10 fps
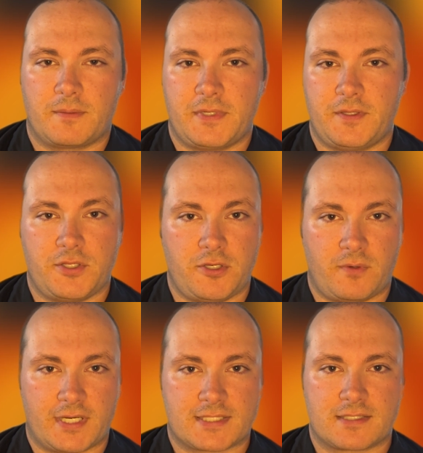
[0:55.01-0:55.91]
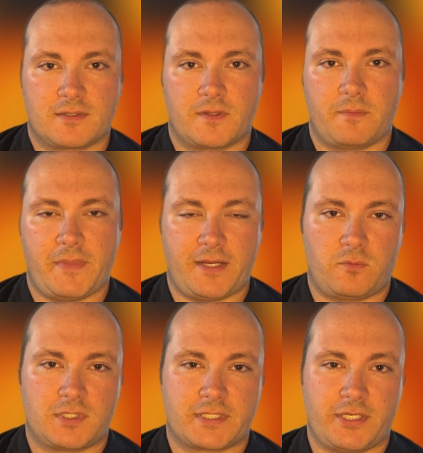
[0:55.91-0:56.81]
In the US, the main
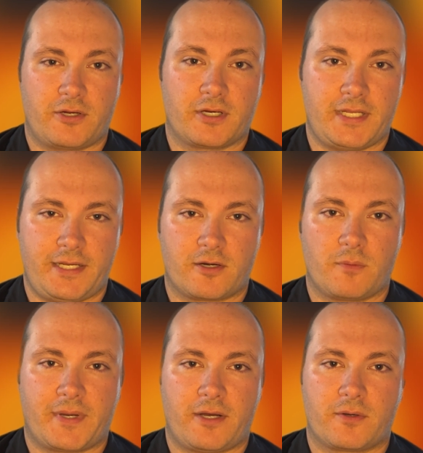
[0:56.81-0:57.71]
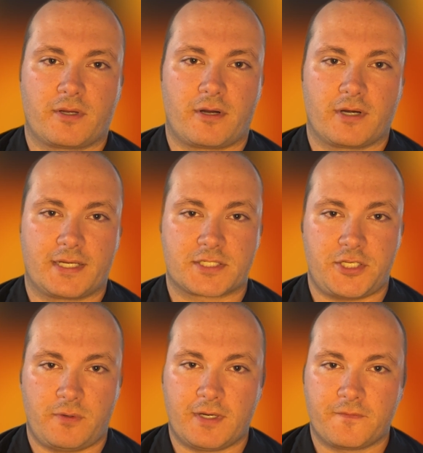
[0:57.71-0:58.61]
ones that you're going to hear about are
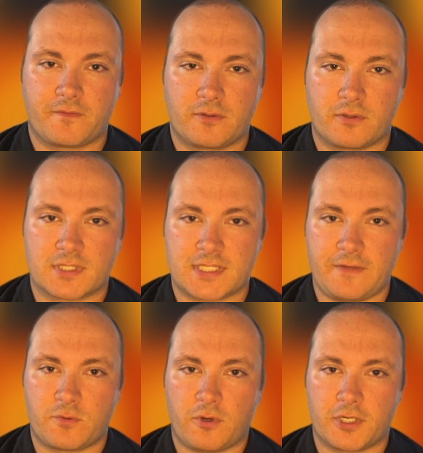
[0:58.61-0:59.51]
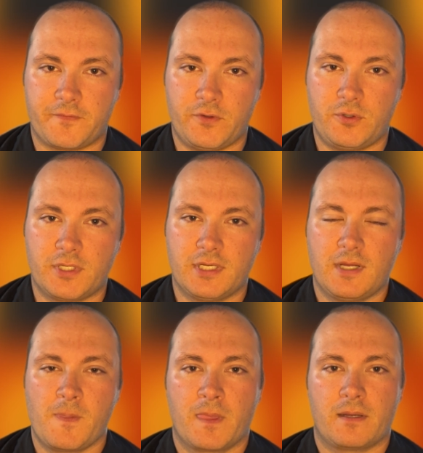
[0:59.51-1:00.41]
SQF, or Safe Quality Food,
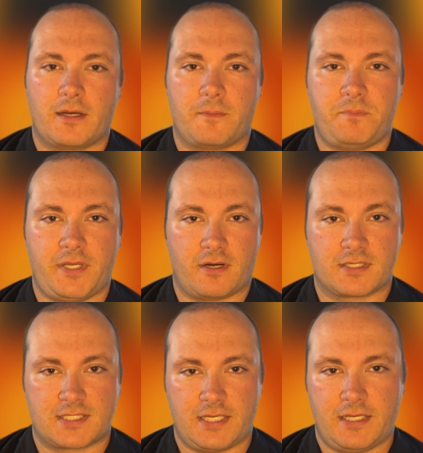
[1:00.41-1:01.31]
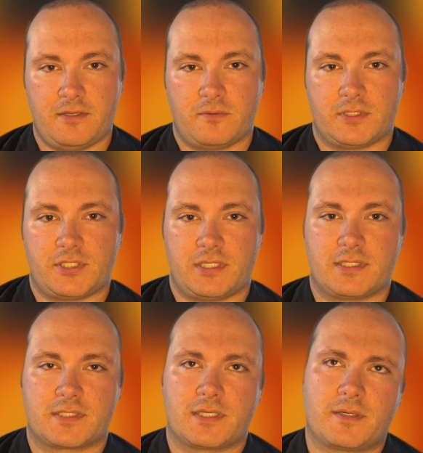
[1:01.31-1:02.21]
BRC, which
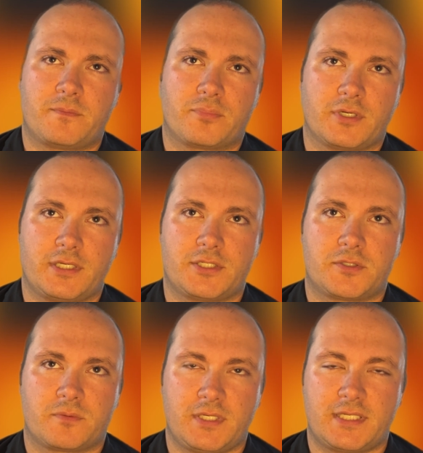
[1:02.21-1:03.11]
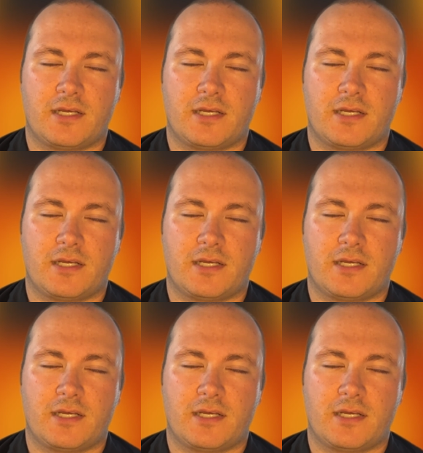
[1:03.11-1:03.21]
is the British Retail